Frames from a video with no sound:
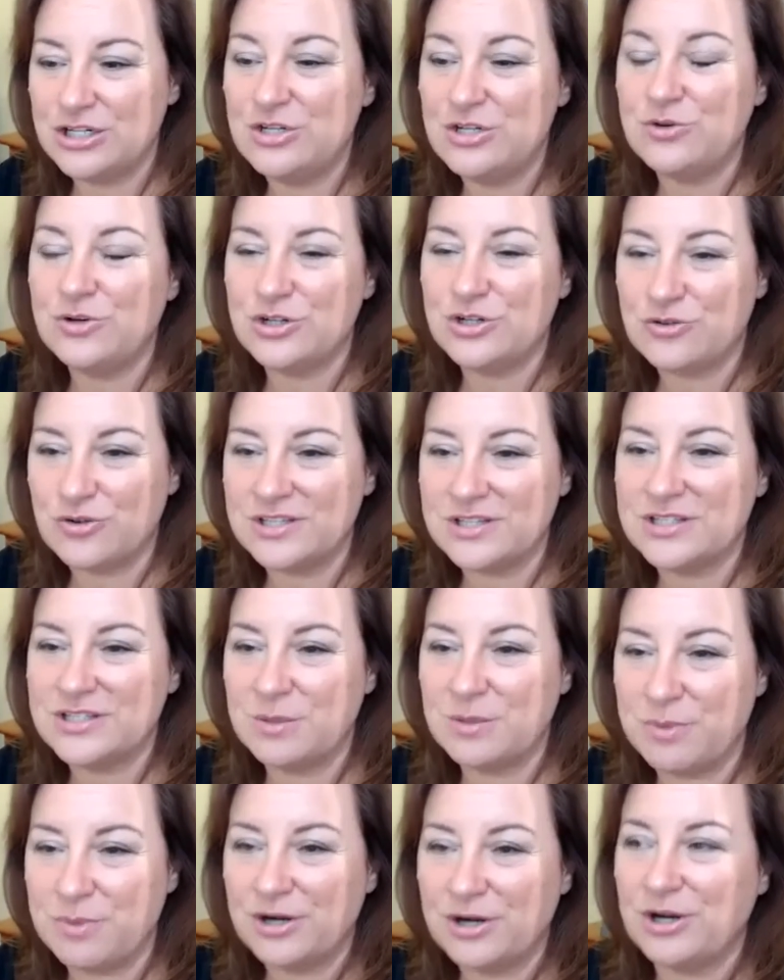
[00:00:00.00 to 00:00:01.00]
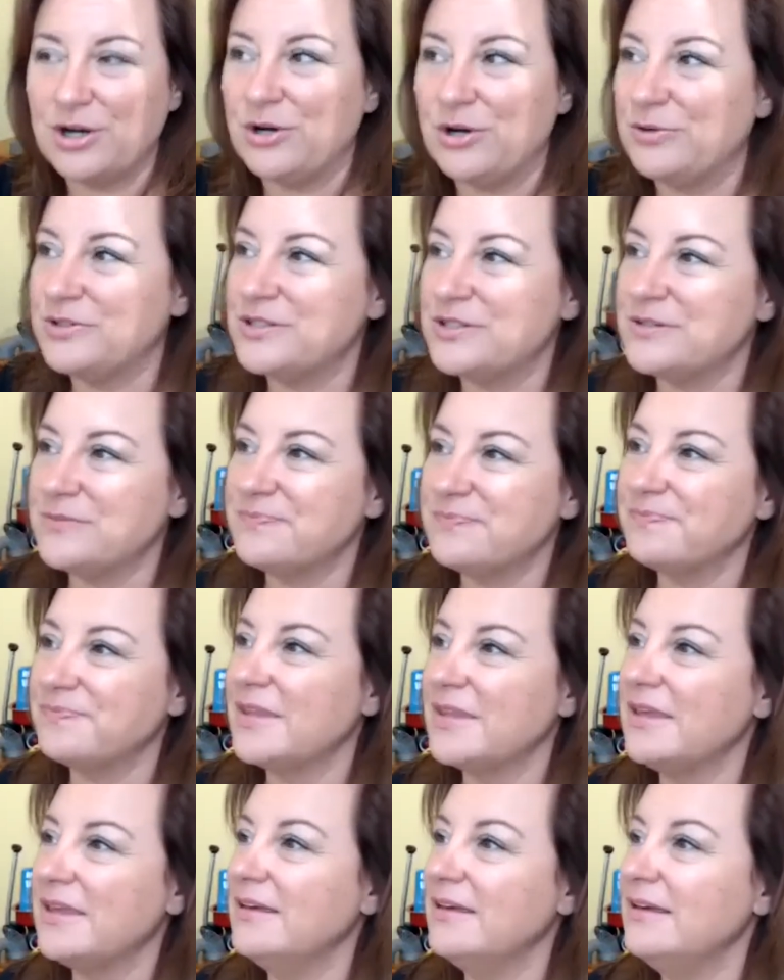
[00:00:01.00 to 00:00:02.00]
You can trust their barcodes.
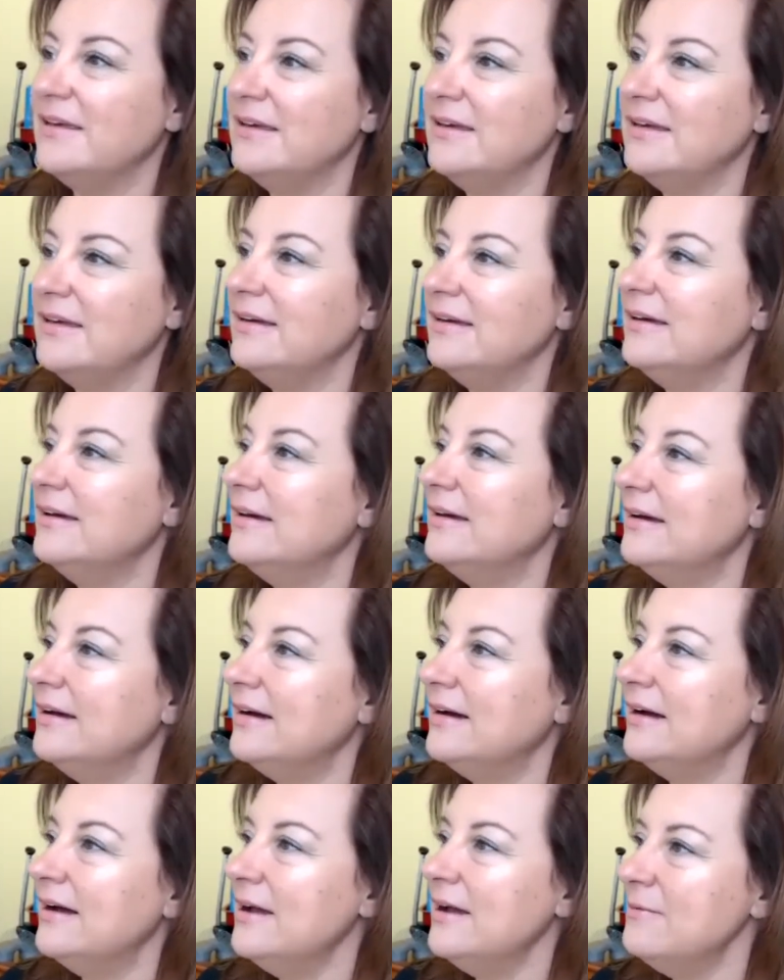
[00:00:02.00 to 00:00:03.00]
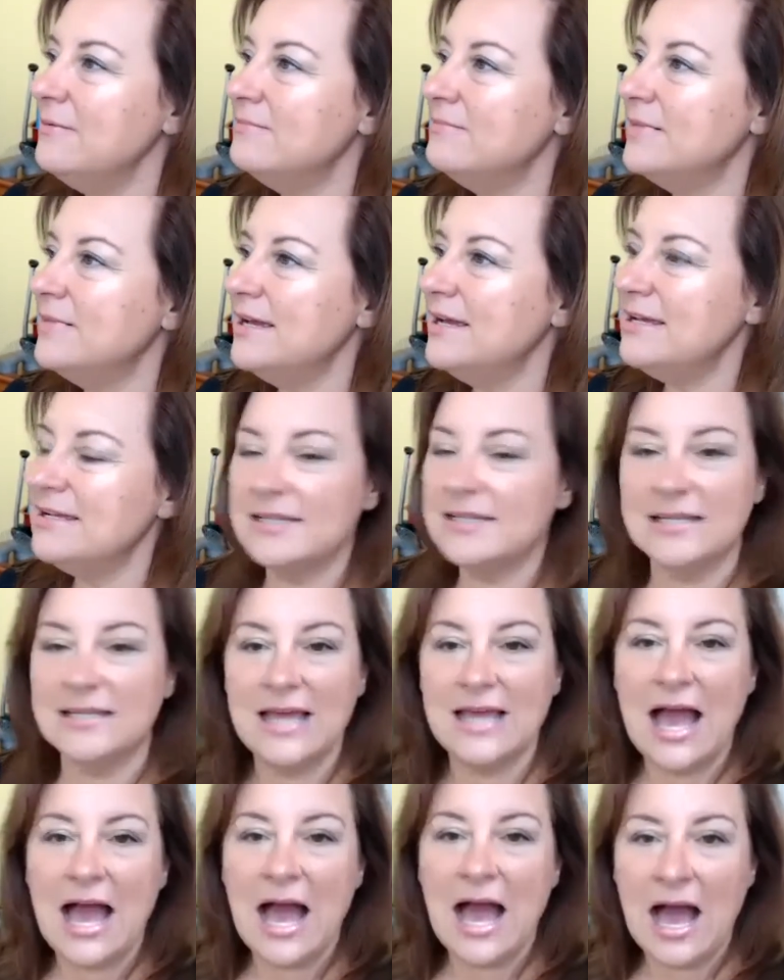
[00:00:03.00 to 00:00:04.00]
All right.
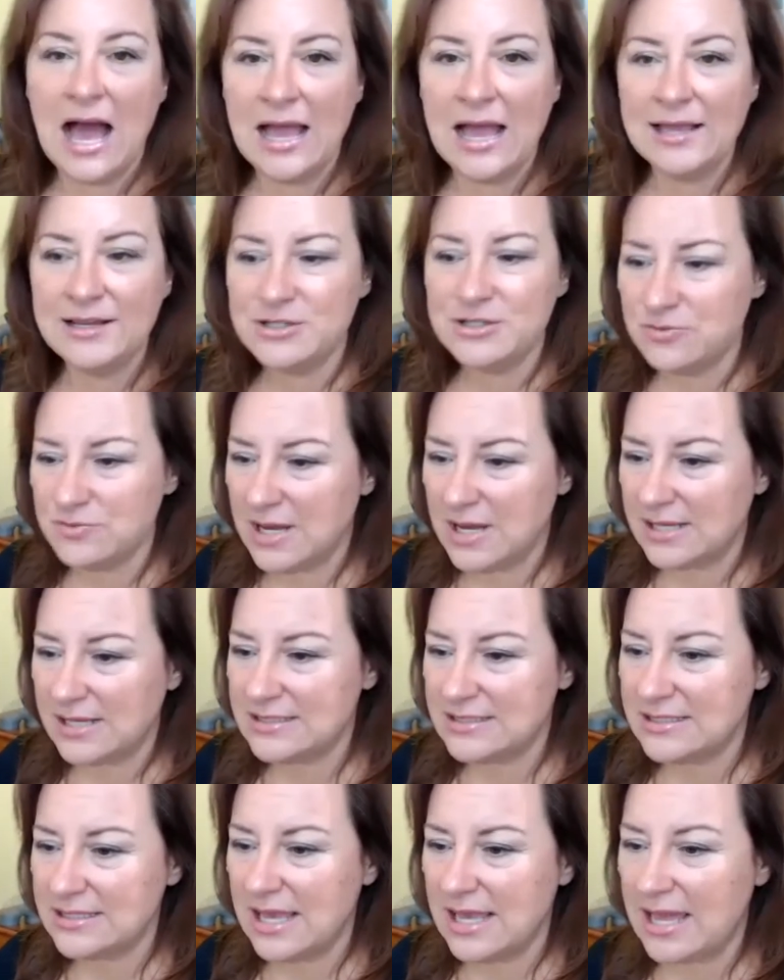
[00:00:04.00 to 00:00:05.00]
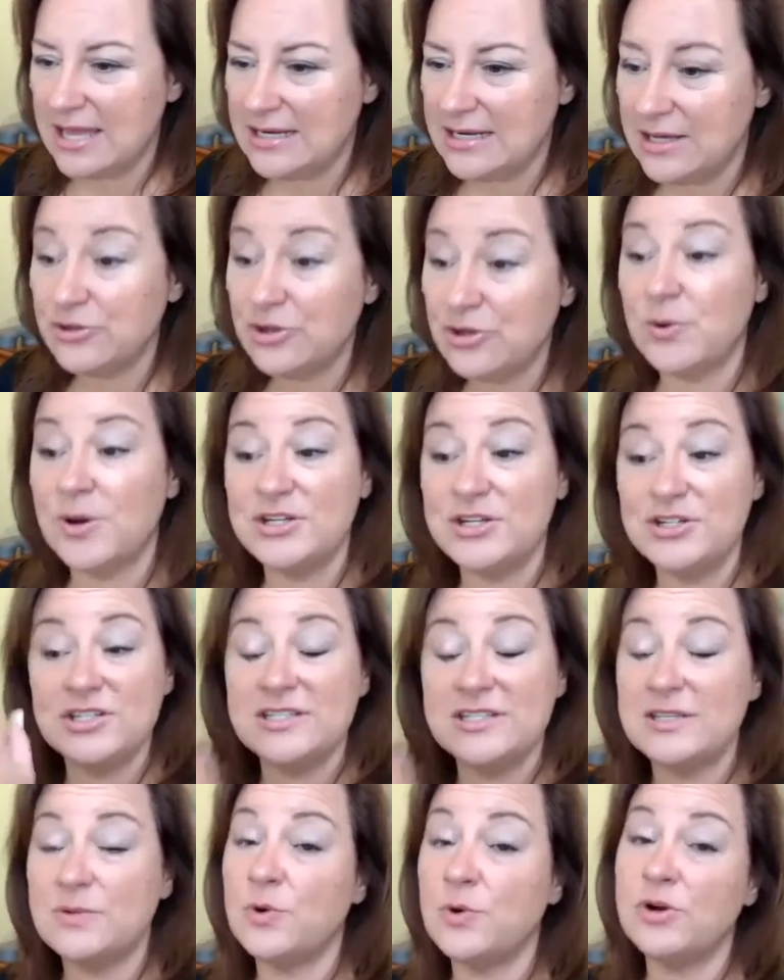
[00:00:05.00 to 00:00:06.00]
I do not see any other
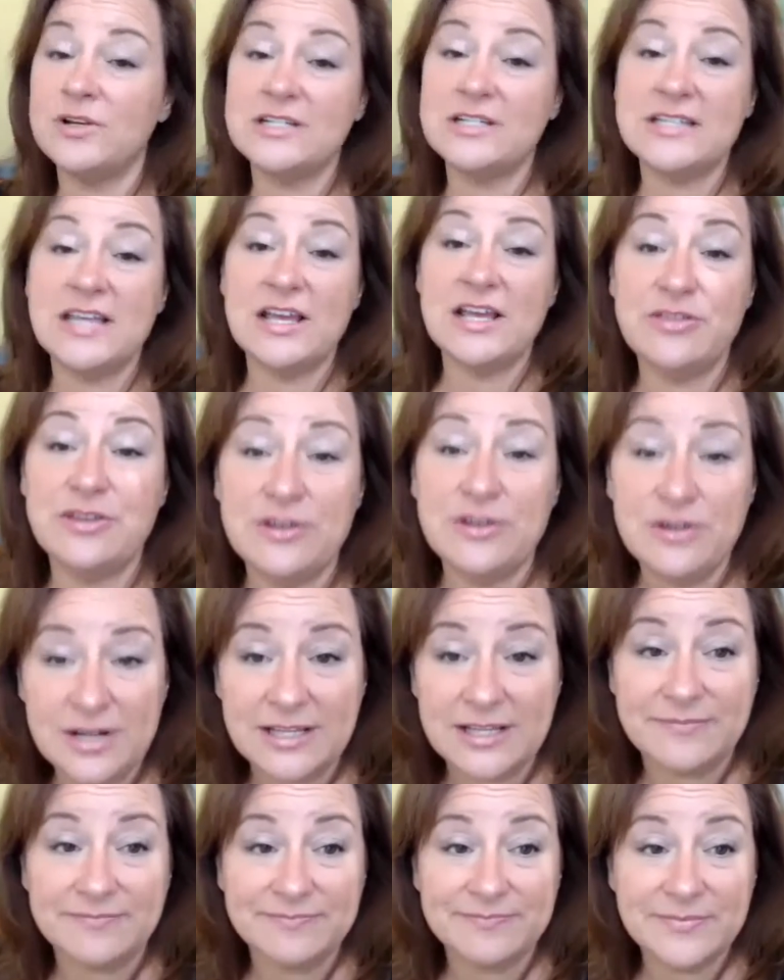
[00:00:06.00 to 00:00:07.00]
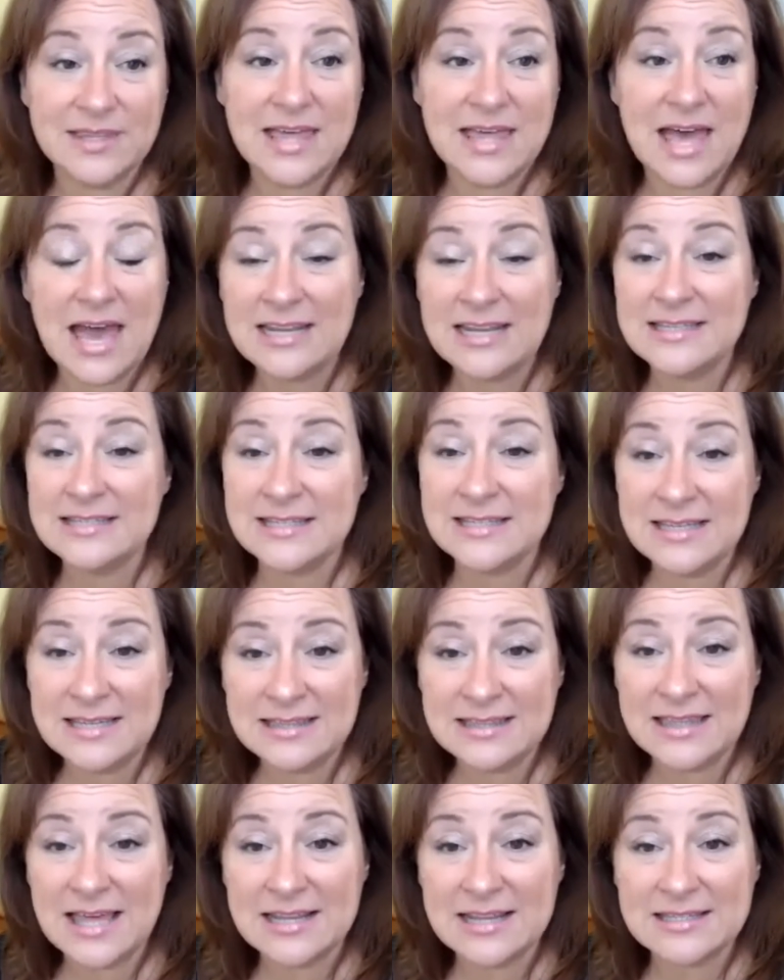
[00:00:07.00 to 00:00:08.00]
questions, and we're at 10:30. That is
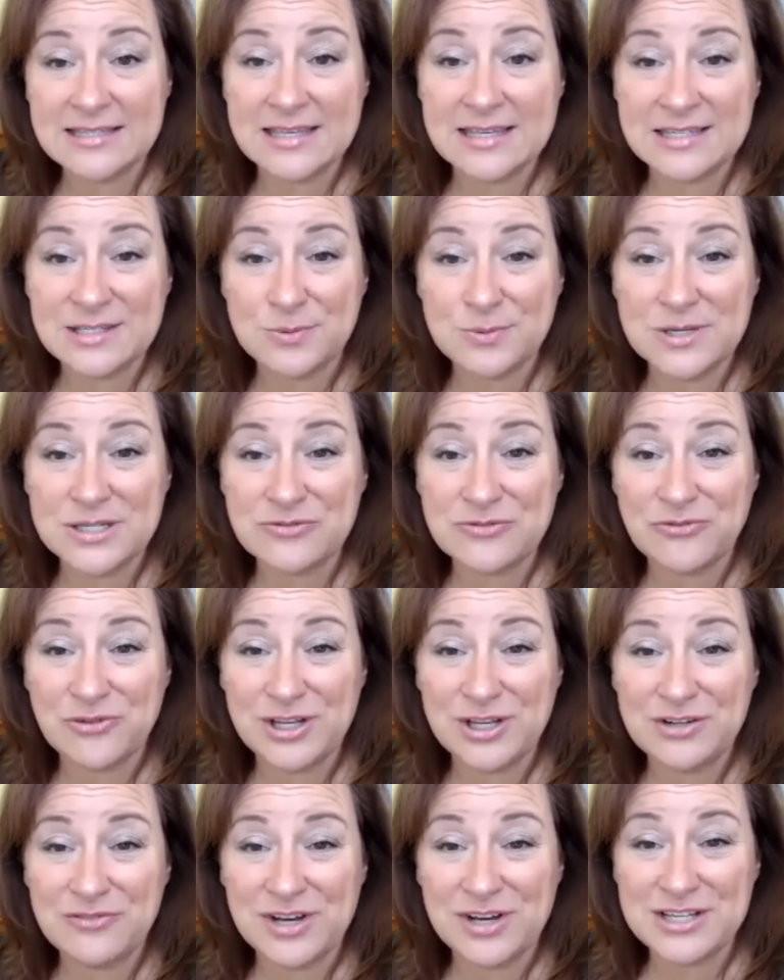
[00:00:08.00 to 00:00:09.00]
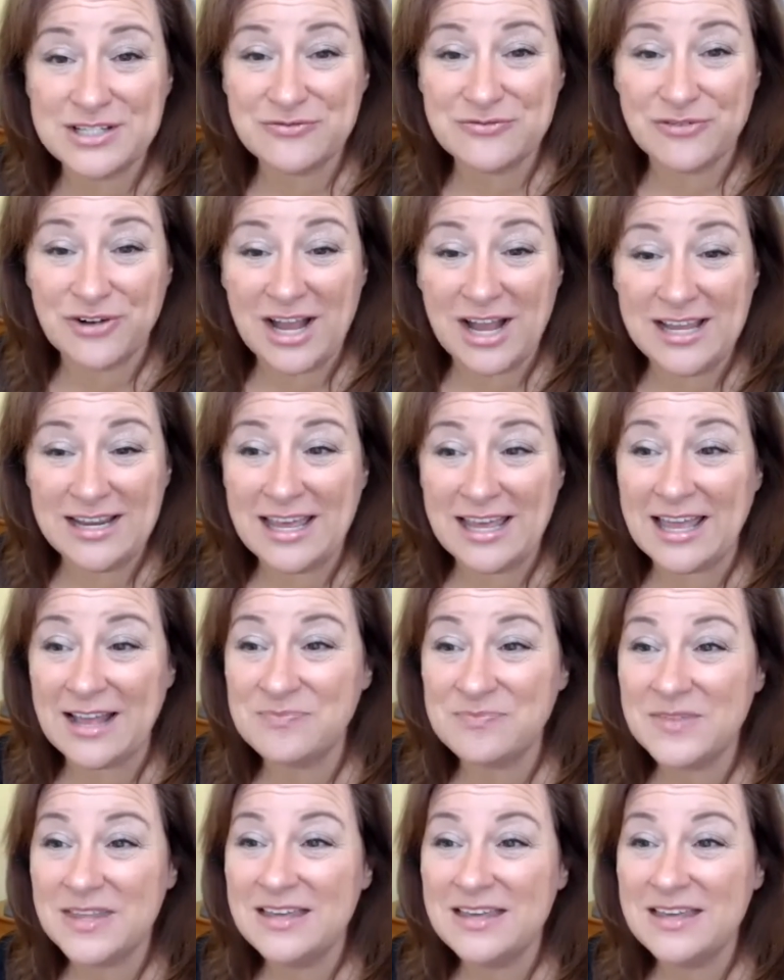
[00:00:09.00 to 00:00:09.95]
it. That is this week's Free Advice Friday.